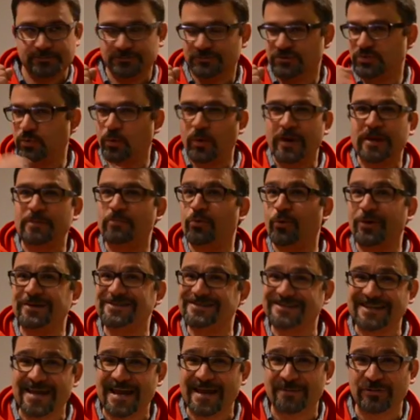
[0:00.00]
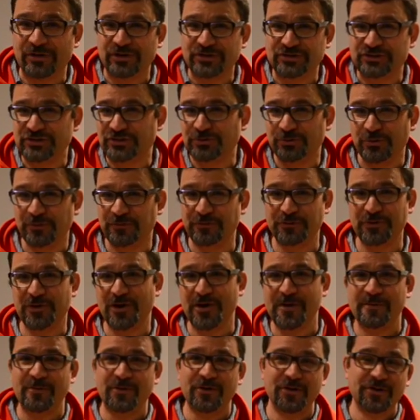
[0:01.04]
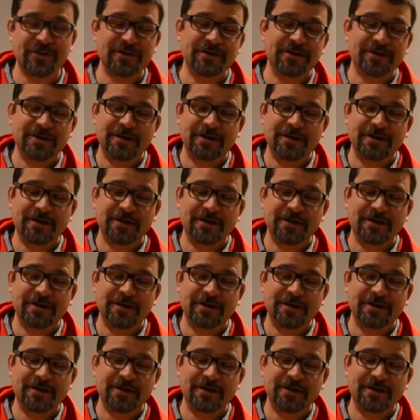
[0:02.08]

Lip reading: 20 points of damage over armor,